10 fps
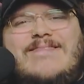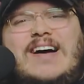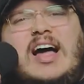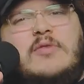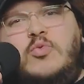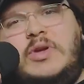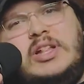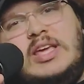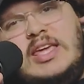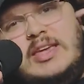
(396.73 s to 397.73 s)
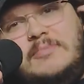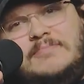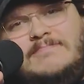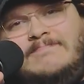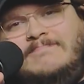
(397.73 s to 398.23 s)
I really,
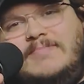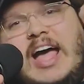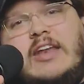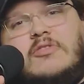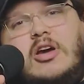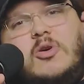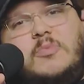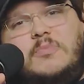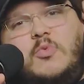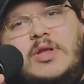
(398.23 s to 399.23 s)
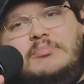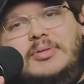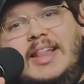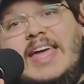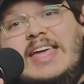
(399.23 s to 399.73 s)
mm, I don't know, when
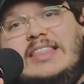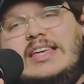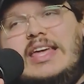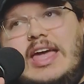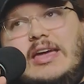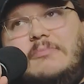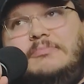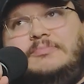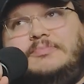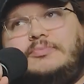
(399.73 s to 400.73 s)
playing the game